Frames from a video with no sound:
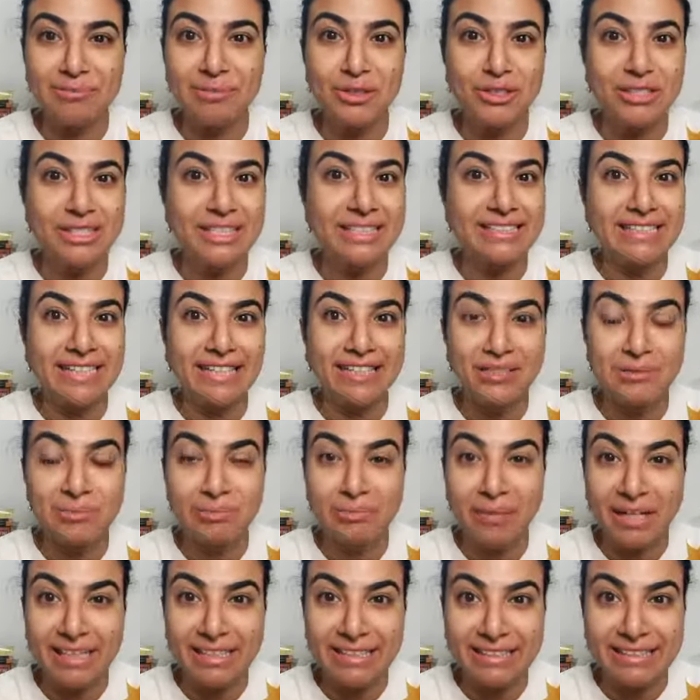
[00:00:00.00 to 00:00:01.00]
because he's
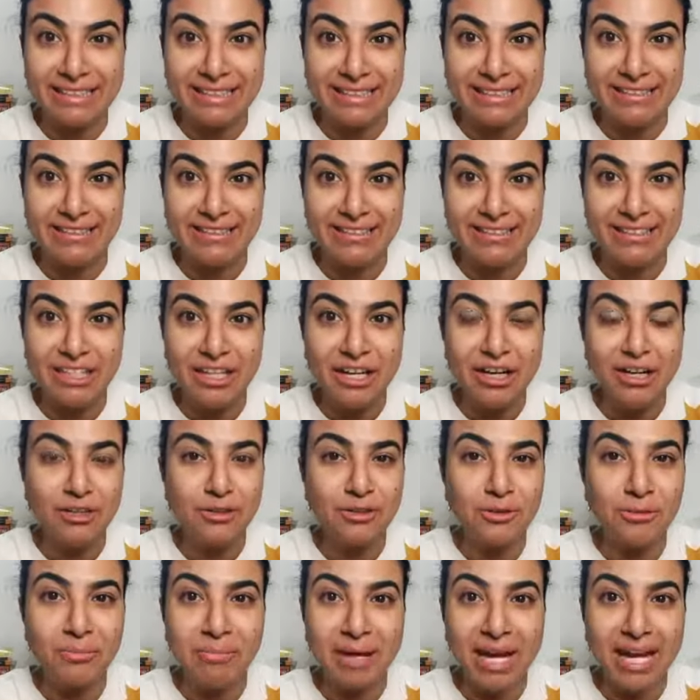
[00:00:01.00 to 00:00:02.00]
expected
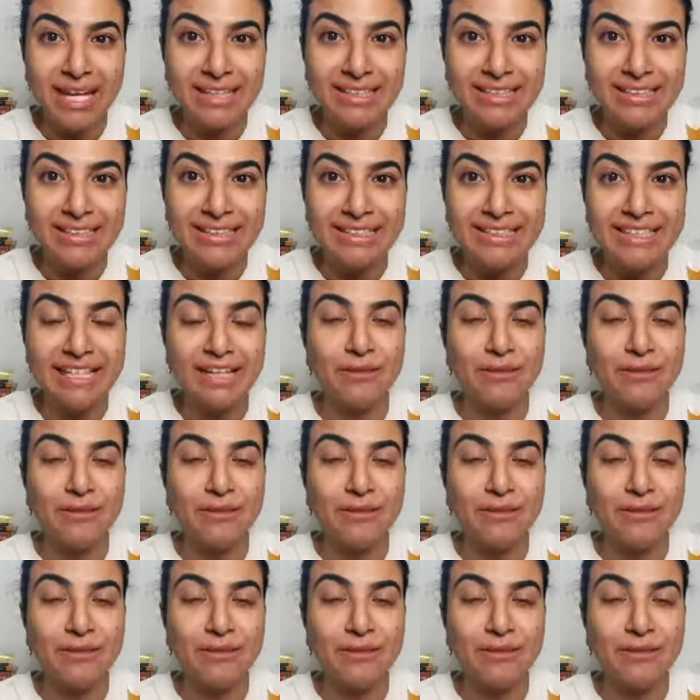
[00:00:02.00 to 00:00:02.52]
to manage it.